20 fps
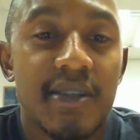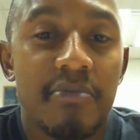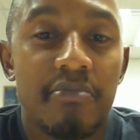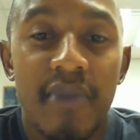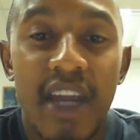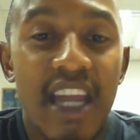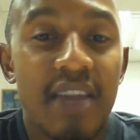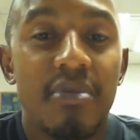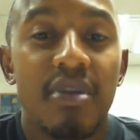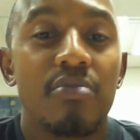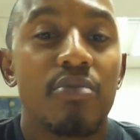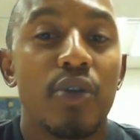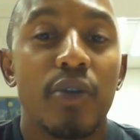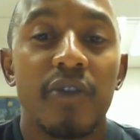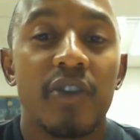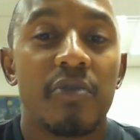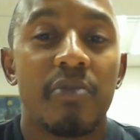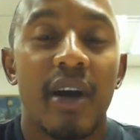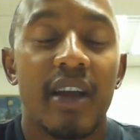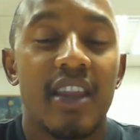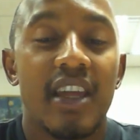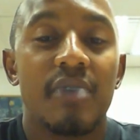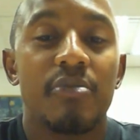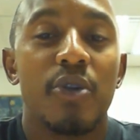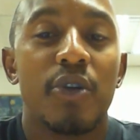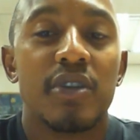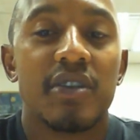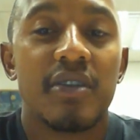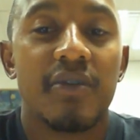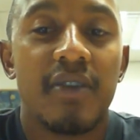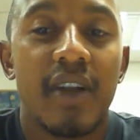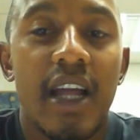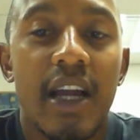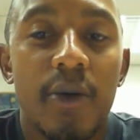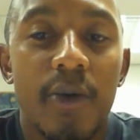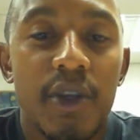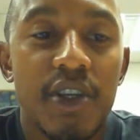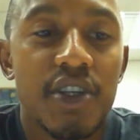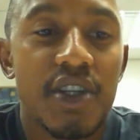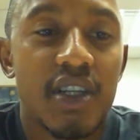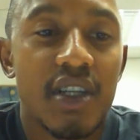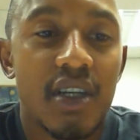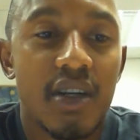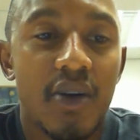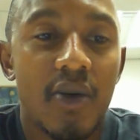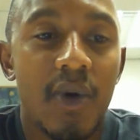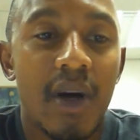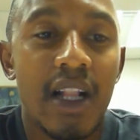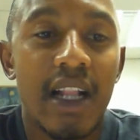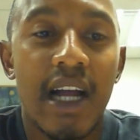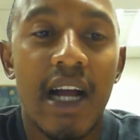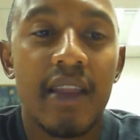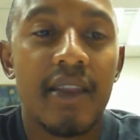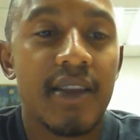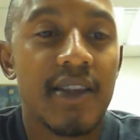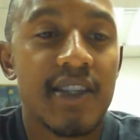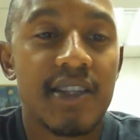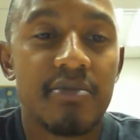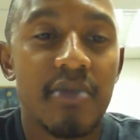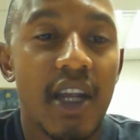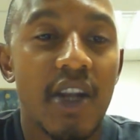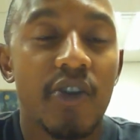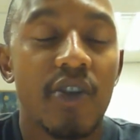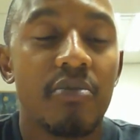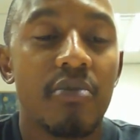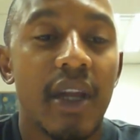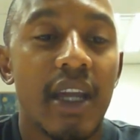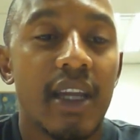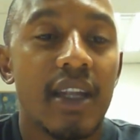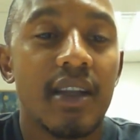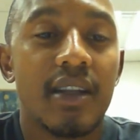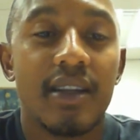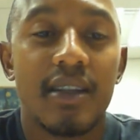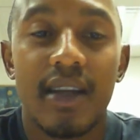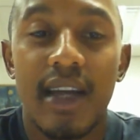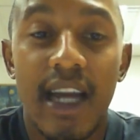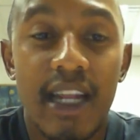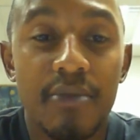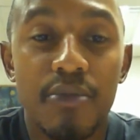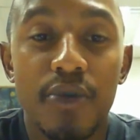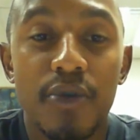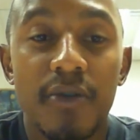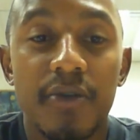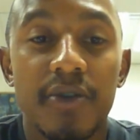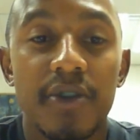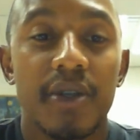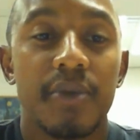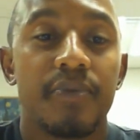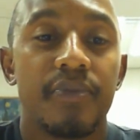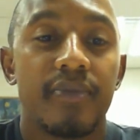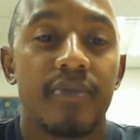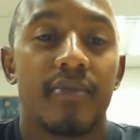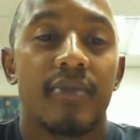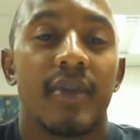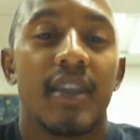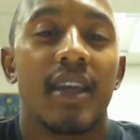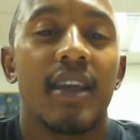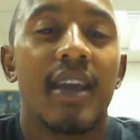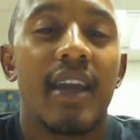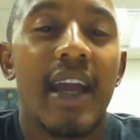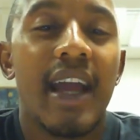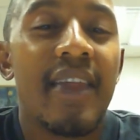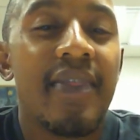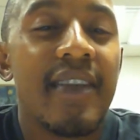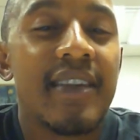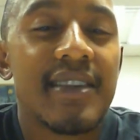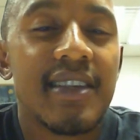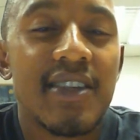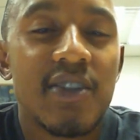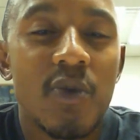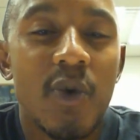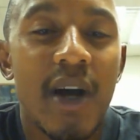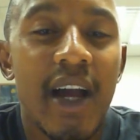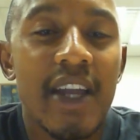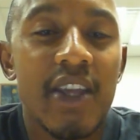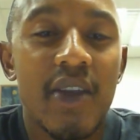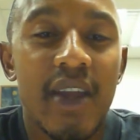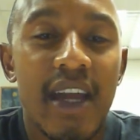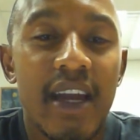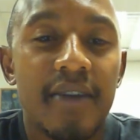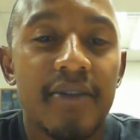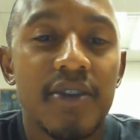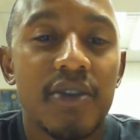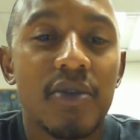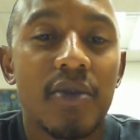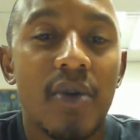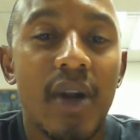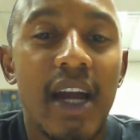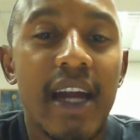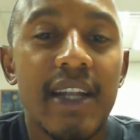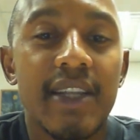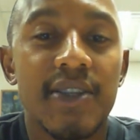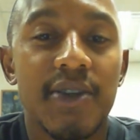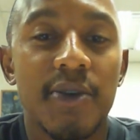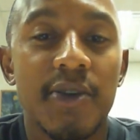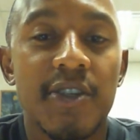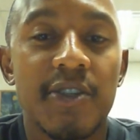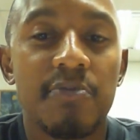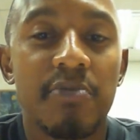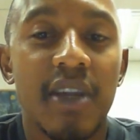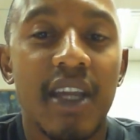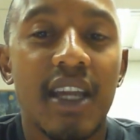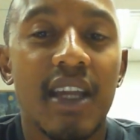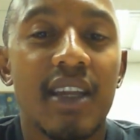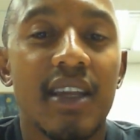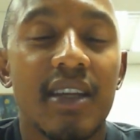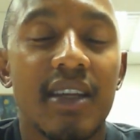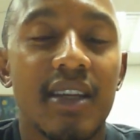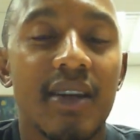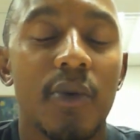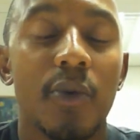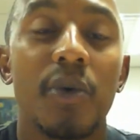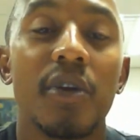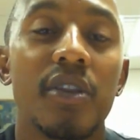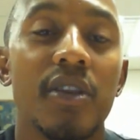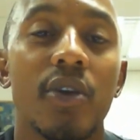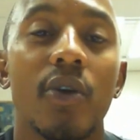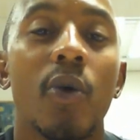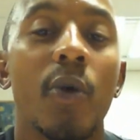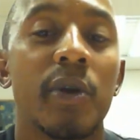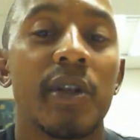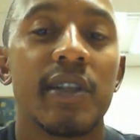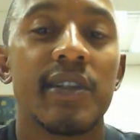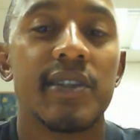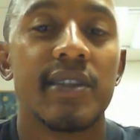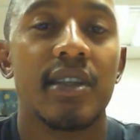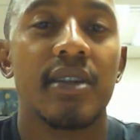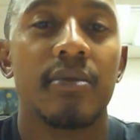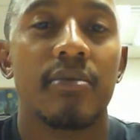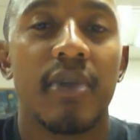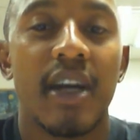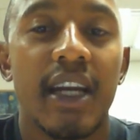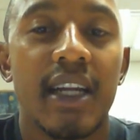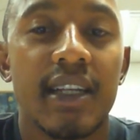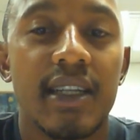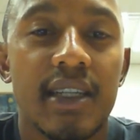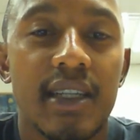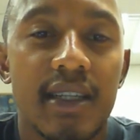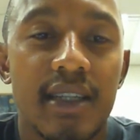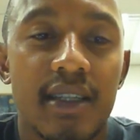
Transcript: may be moved by the emotive language, while others may remain unmoved. And this is why you have to write or speak with your audience in mind.